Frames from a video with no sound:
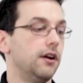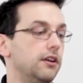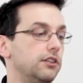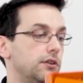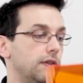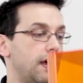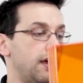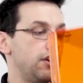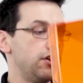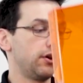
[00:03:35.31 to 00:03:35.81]

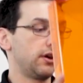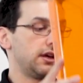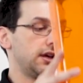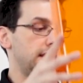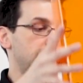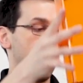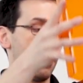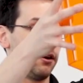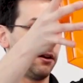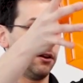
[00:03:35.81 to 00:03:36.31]
so that you
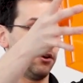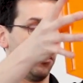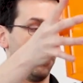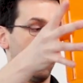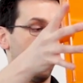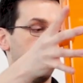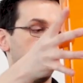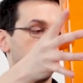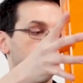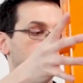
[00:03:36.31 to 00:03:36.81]
can get
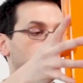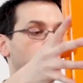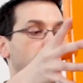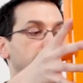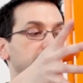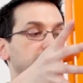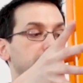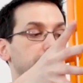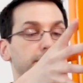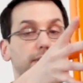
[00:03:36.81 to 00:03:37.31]
almost
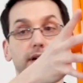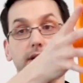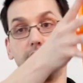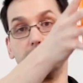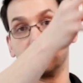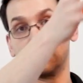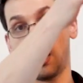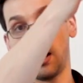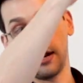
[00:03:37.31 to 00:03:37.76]
twice the printer's